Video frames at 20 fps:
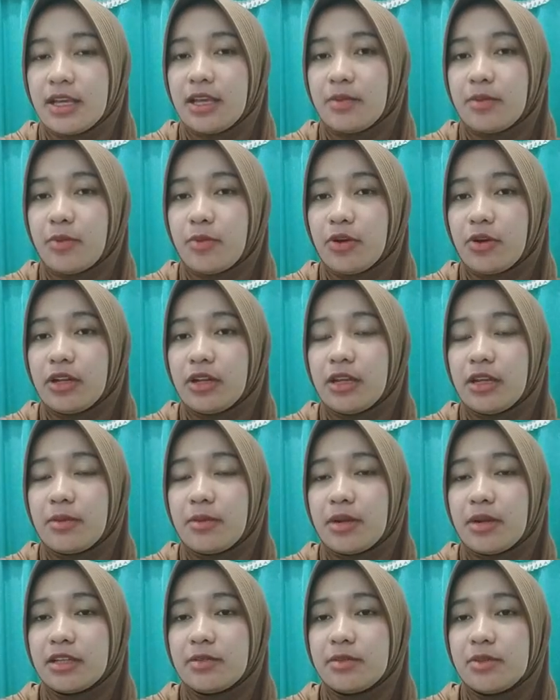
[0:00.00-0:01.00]
Importantly,
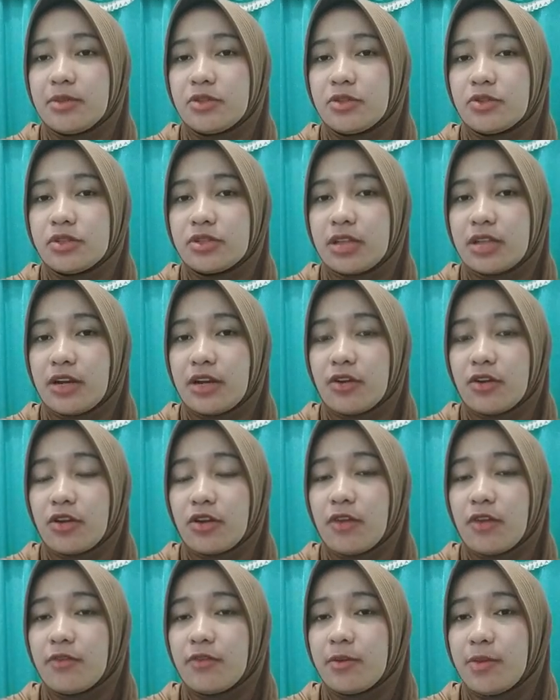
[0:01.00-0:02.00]
maritime injuries are not
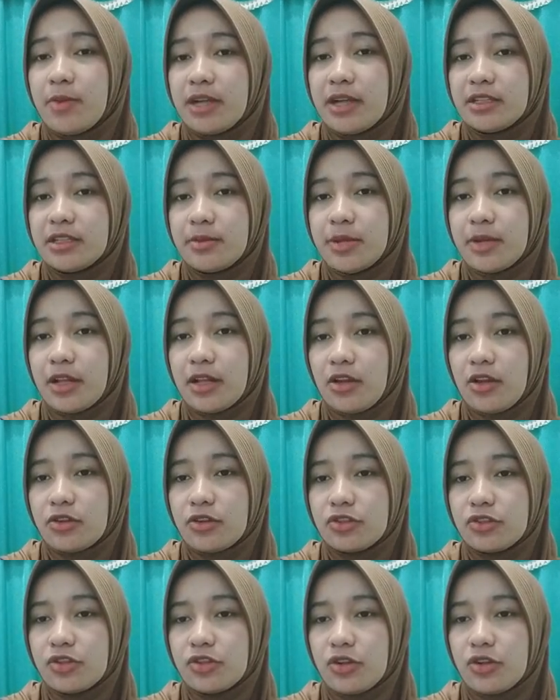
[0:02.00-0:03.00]
covered by typical
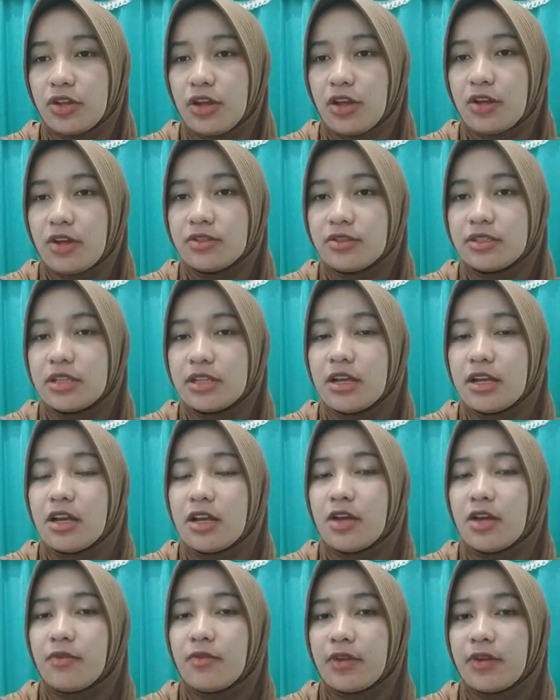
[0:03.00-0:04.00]
onshore laws.
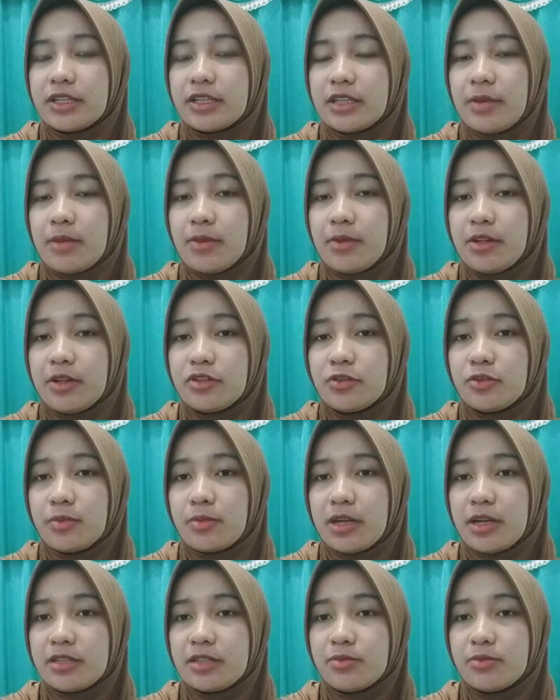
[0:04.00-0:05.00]
For example, injured
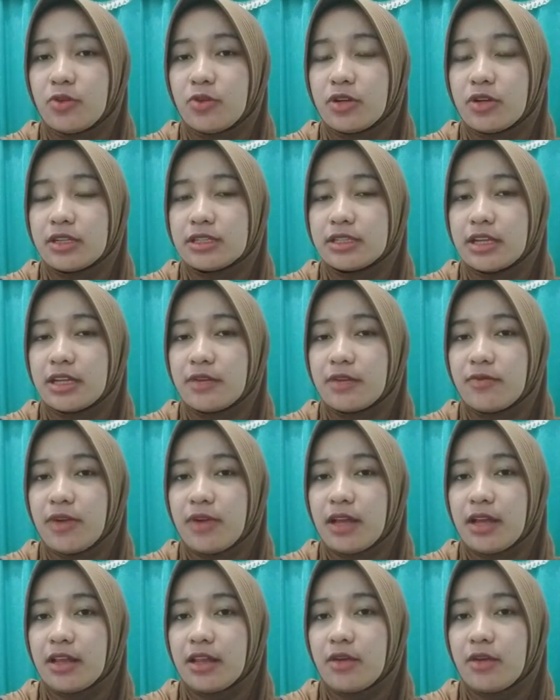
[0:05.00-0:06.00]
maritime workers can
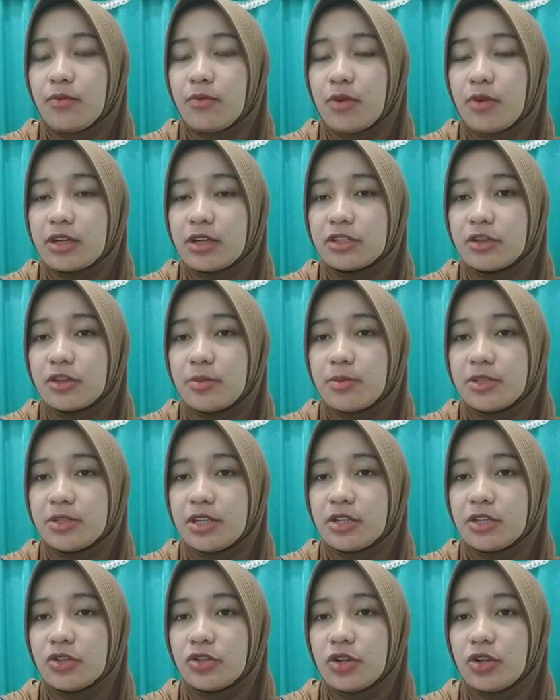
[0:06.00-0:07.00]
file a workers'
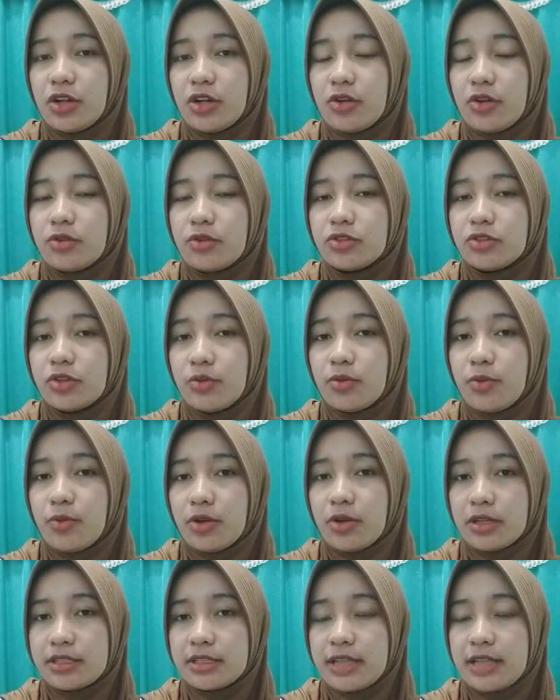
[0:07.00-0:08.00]
compensation and onshore
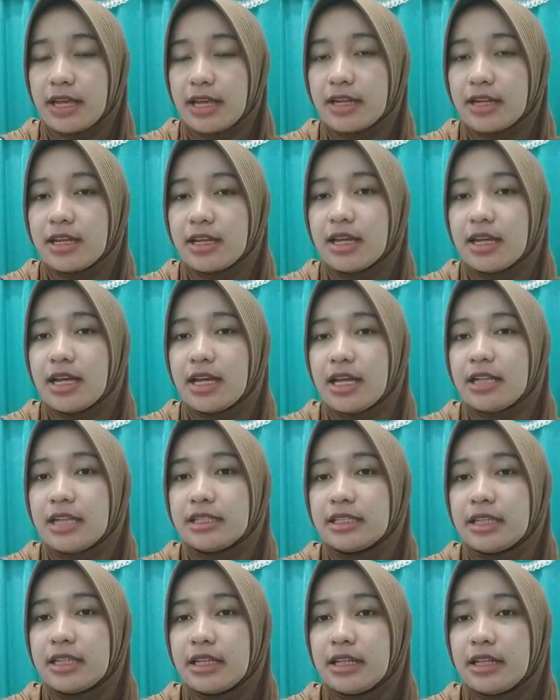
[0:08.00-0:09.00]
workers can.
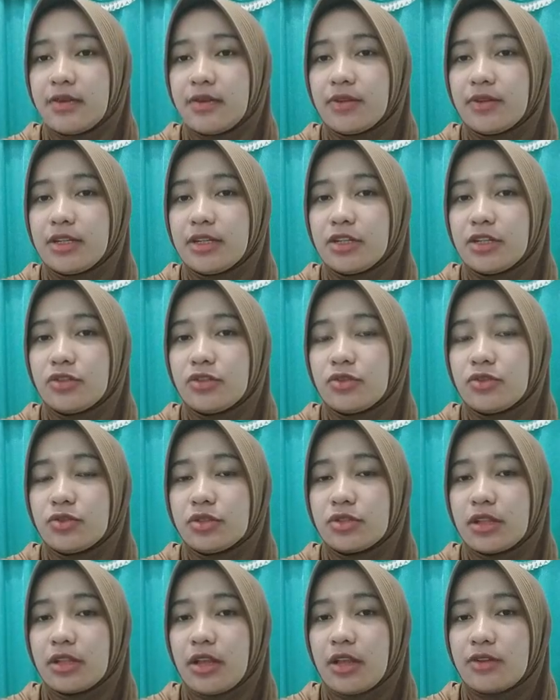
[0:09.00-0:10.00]
Instead, they will need to
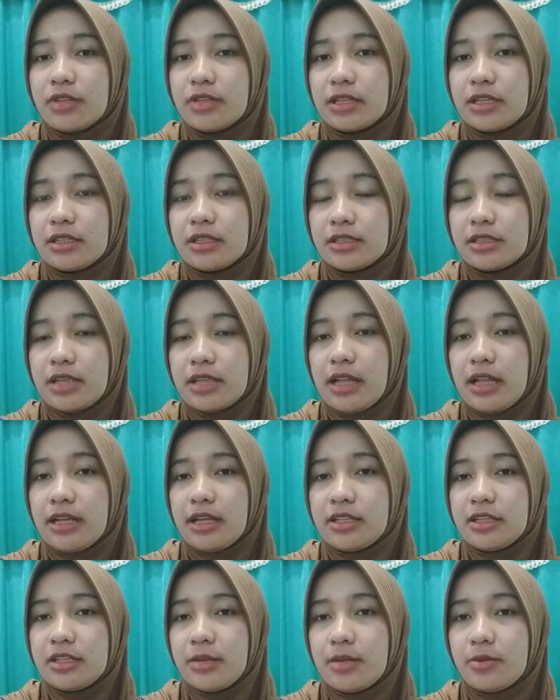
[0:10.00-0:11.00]
use laws such as
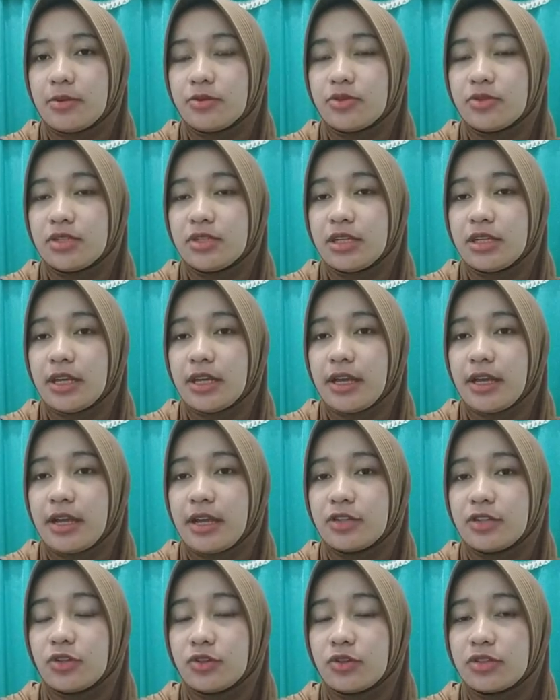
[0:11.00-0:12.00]
LHWCA
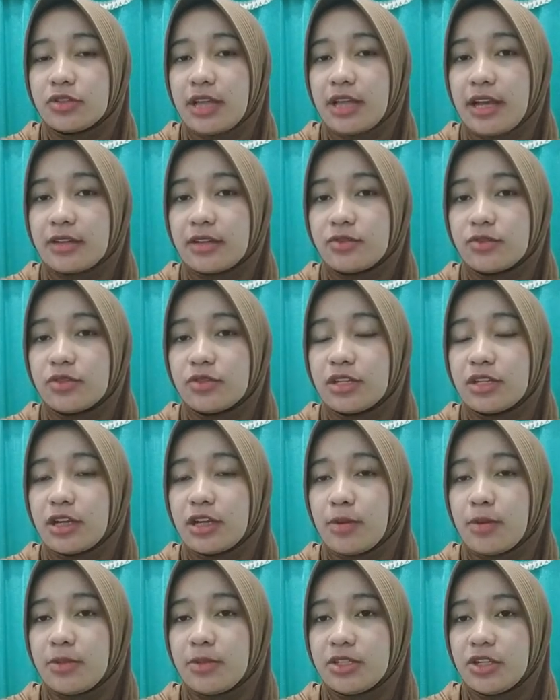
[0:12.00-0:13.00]
and Jones Act to seek
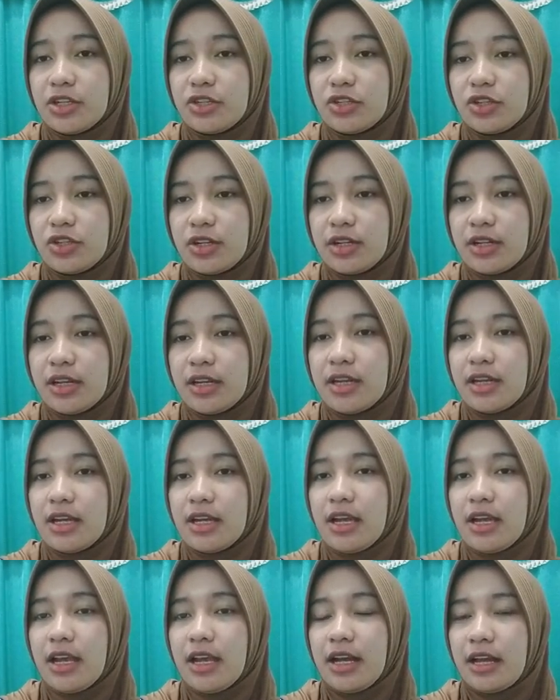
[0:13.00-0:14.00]
compensation.
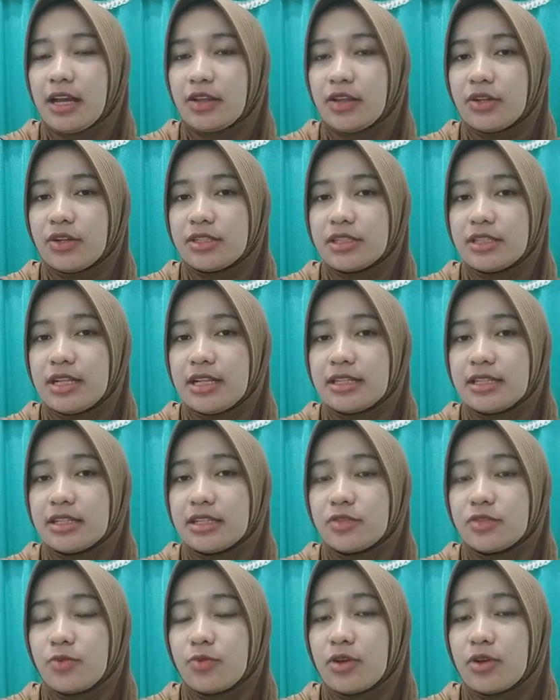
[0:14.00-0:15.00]
In other
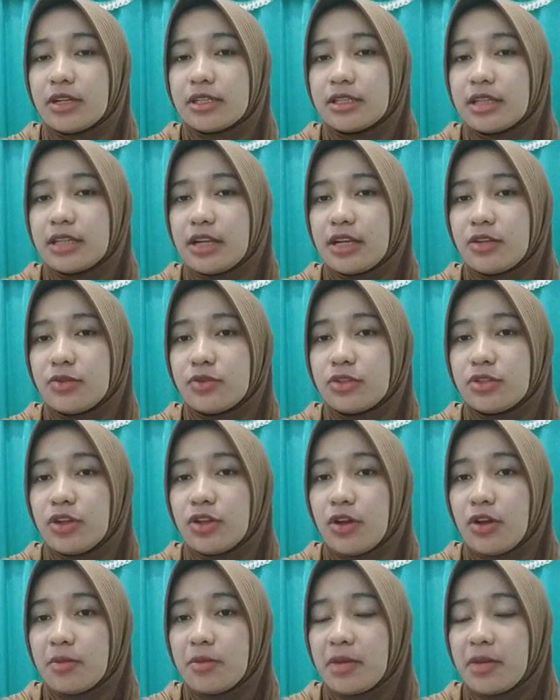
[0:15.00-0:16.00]
instances, workers can use
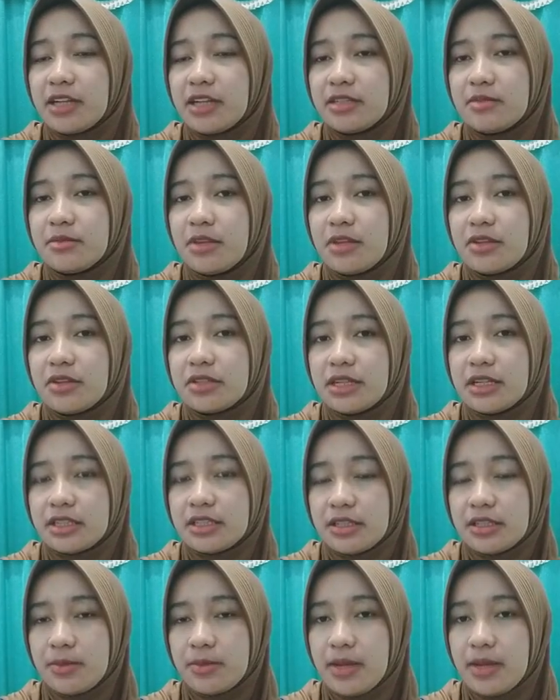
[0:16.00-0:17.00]
the old maritime laws such
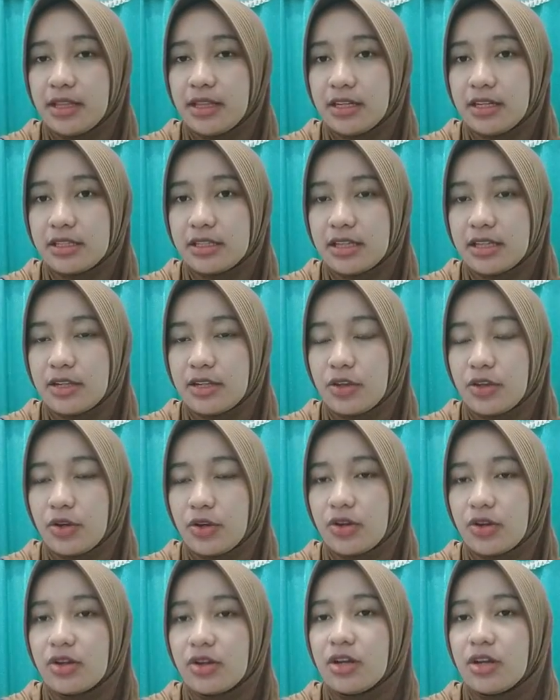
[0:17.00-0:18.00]
as maintenance and
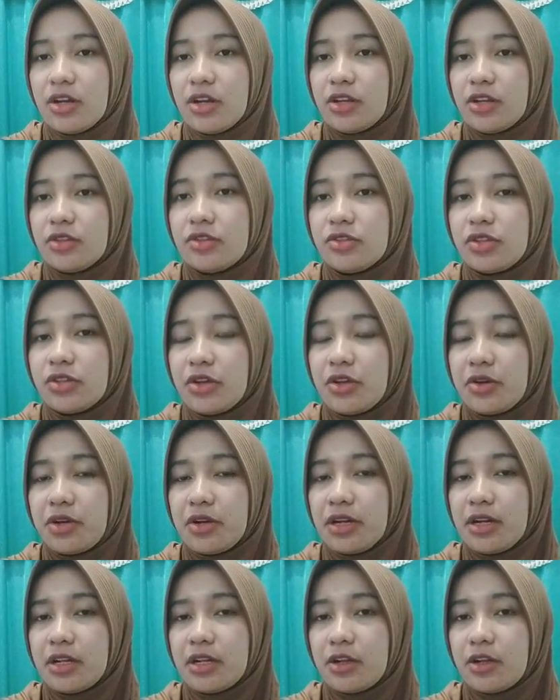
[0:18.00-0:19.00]
incurred to secure
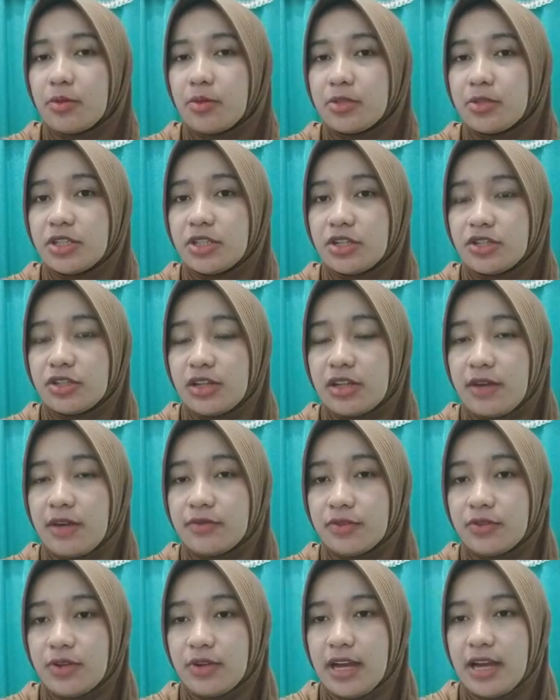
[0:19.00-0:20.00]
needed compensation
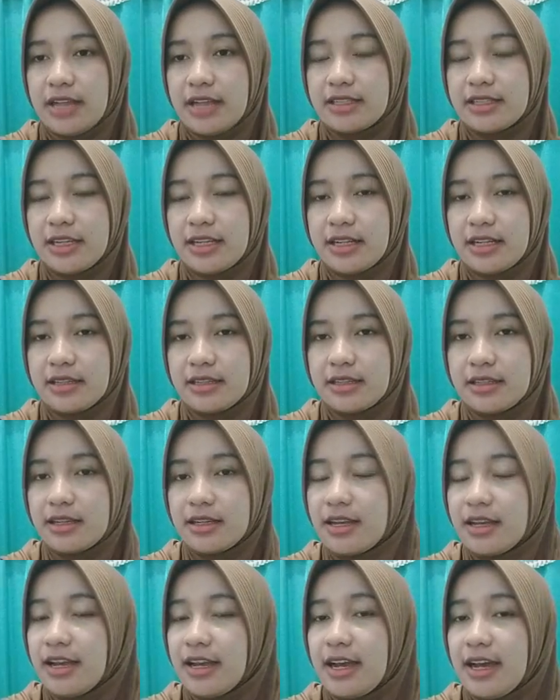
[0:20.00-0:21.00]
after an accident.
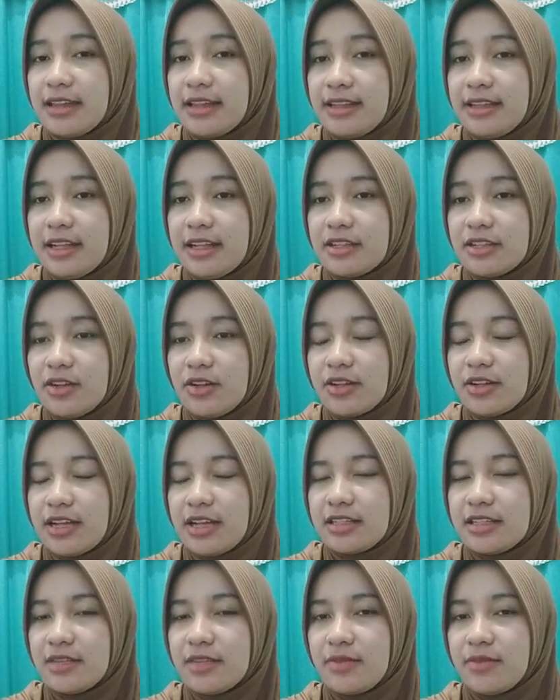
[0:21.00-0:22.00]
I think that's all,
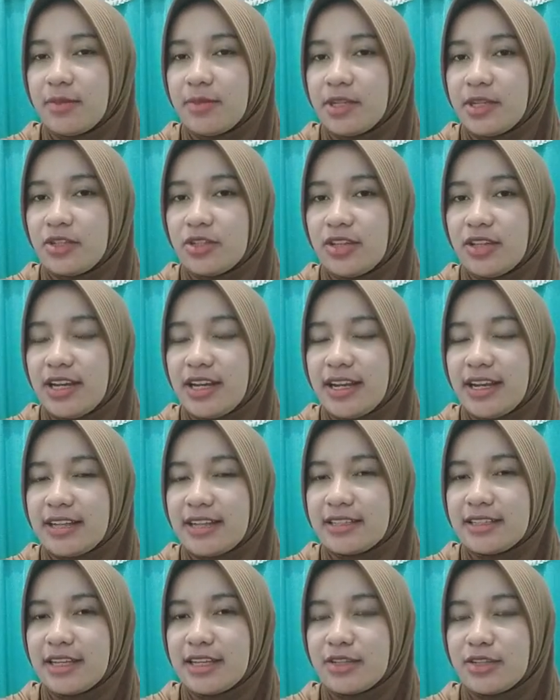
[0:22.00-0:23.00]
guys, information that I
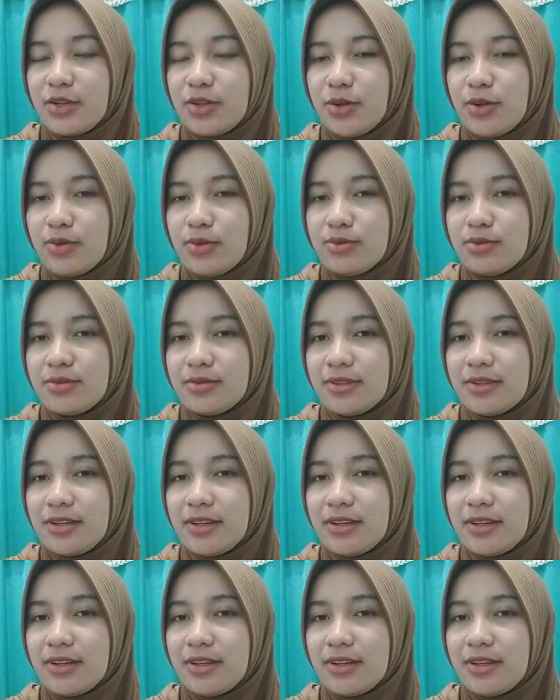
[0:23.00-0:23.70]
can say to you.